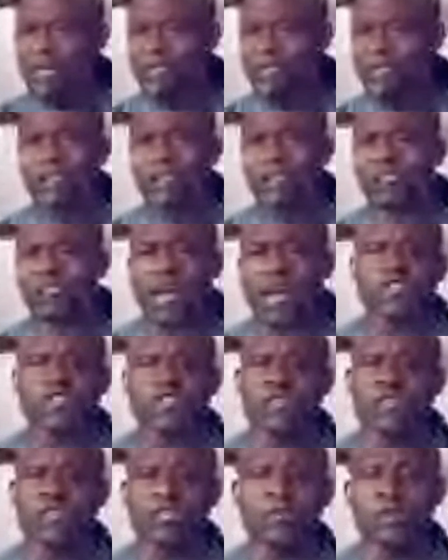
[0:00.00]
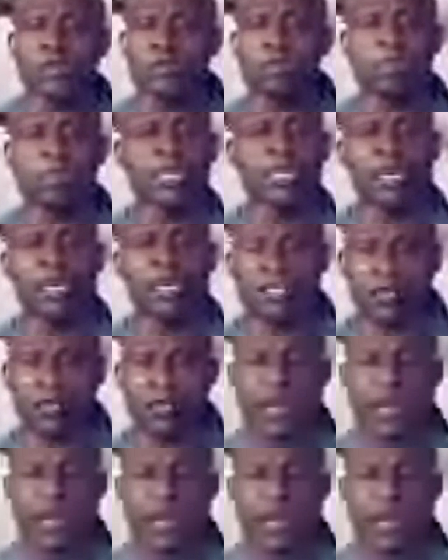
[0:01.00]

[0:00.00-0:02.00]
distractions and all the BS. All right,